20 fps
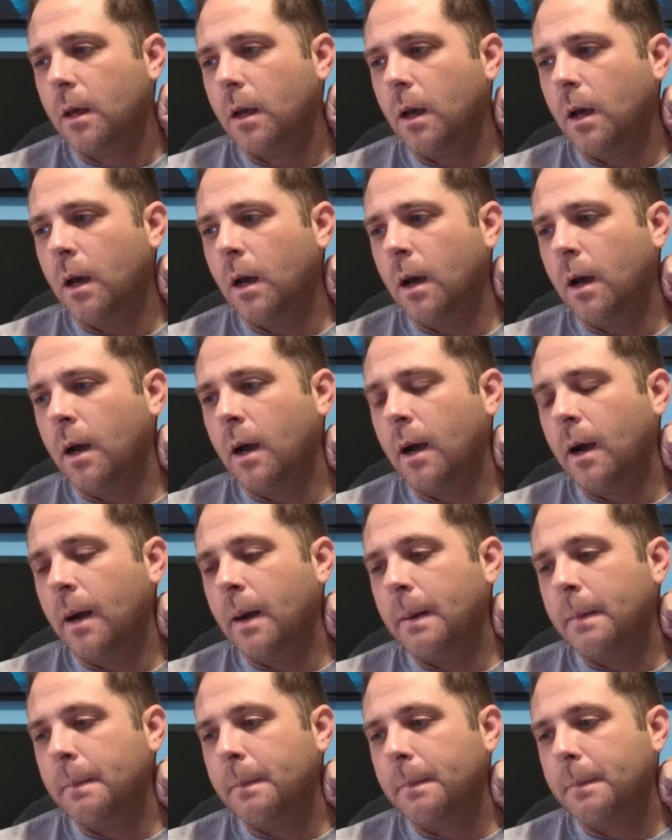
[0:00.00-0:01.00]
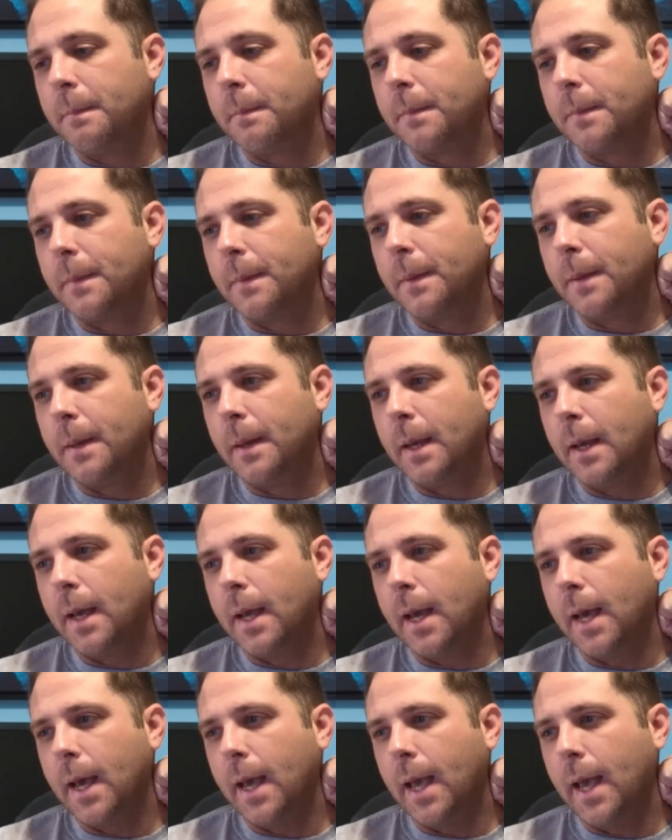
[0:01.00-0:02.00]

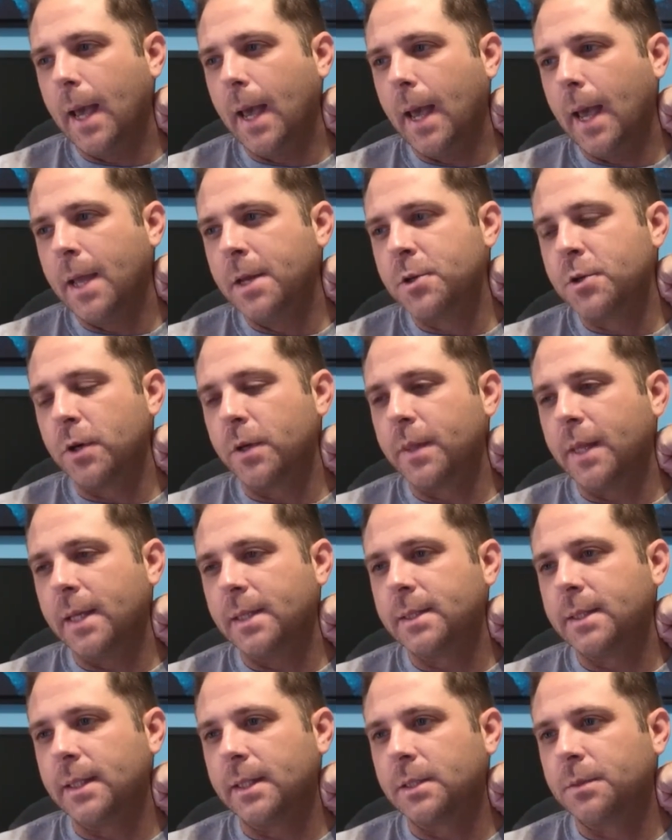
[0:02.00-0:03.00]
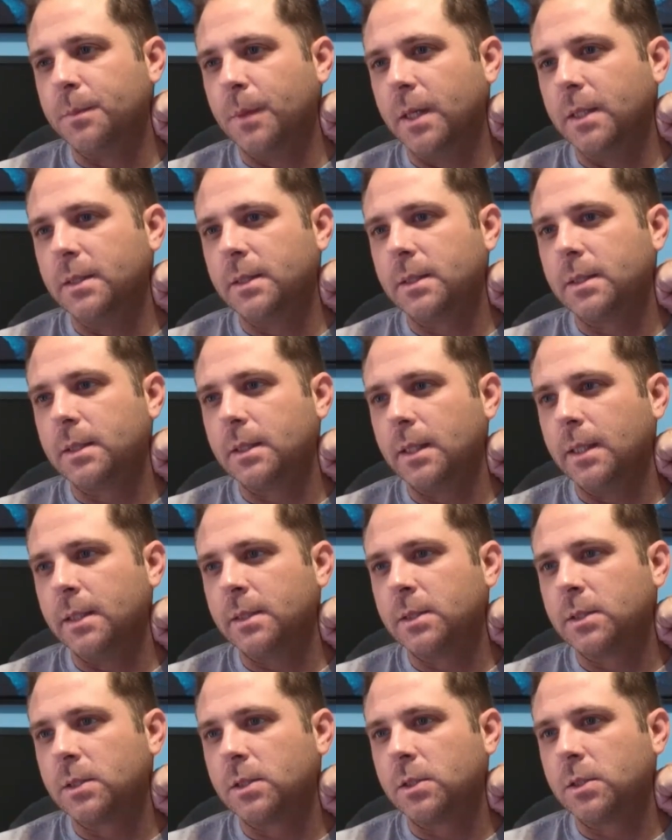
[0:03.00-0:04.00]
And during that 6 months,
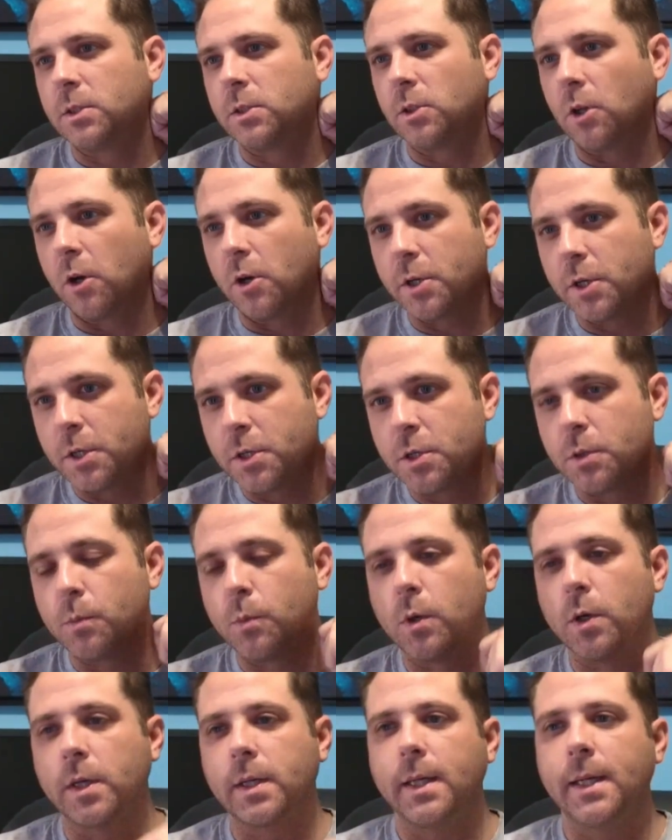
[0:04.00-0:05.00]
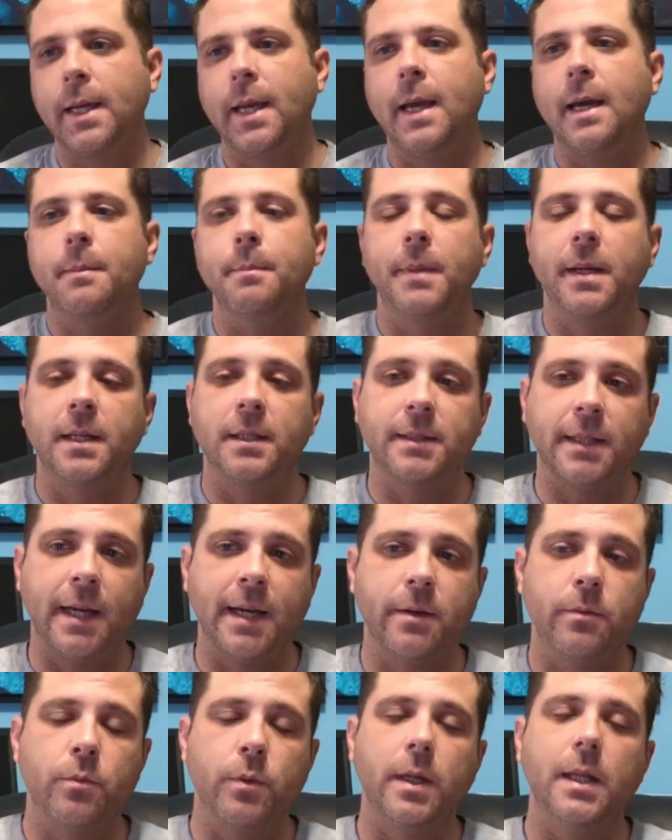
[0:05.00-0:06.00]
it started to work again because I
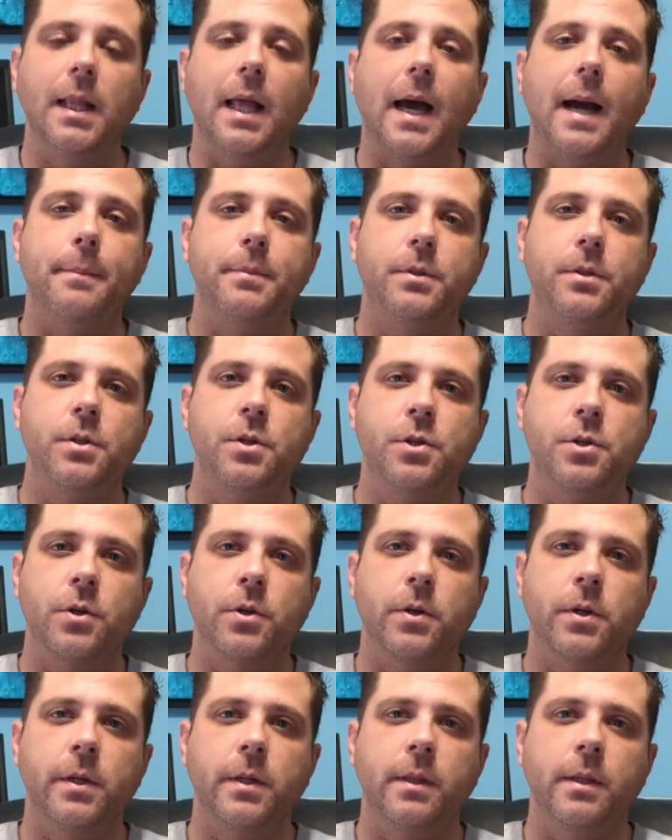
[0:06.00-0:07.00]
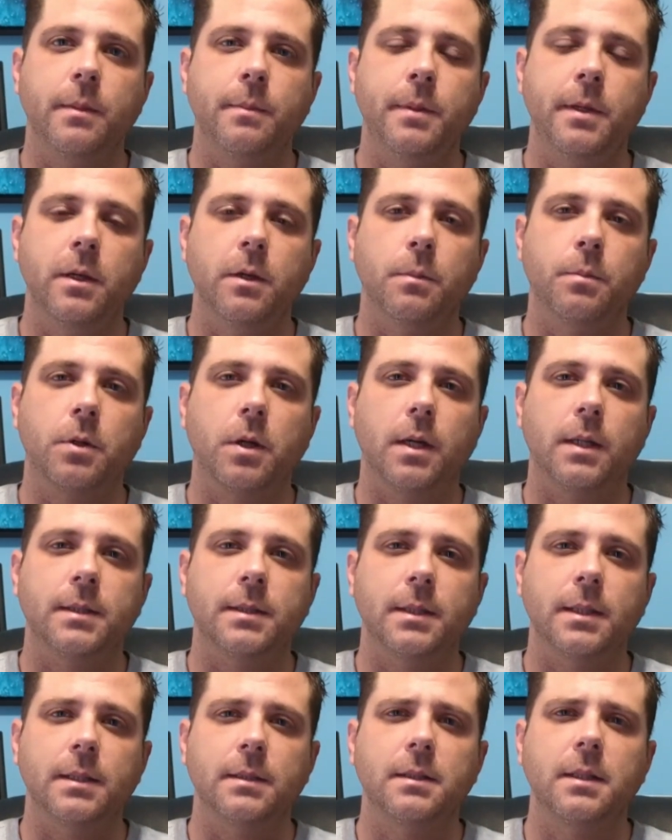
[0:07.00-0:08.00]
had relapsed during the appeal
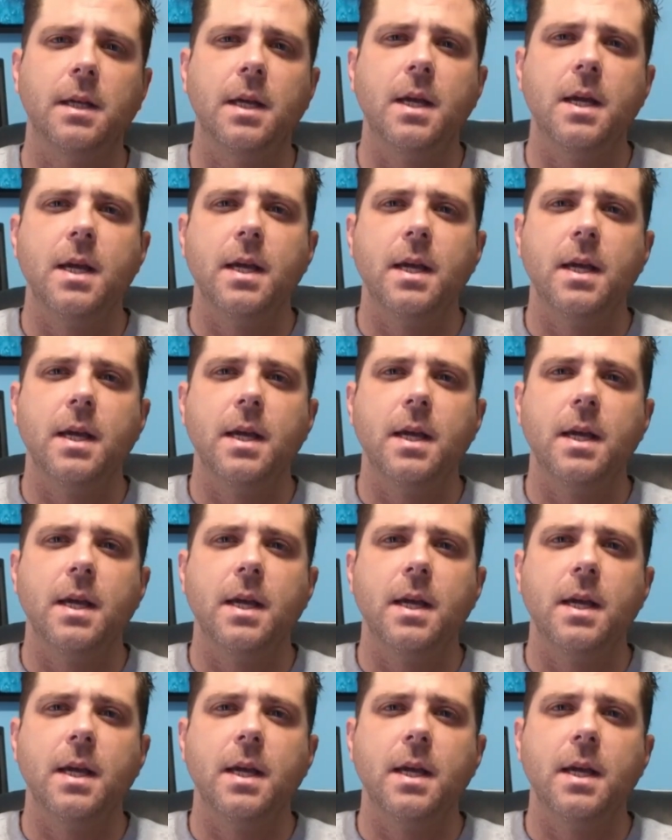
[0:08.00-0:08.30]
process.